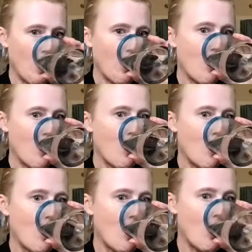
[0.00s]

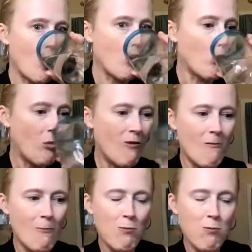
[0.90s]
archives of
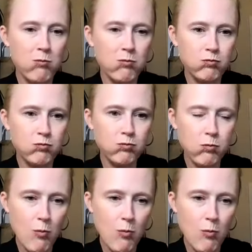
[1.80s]
pictures, and then her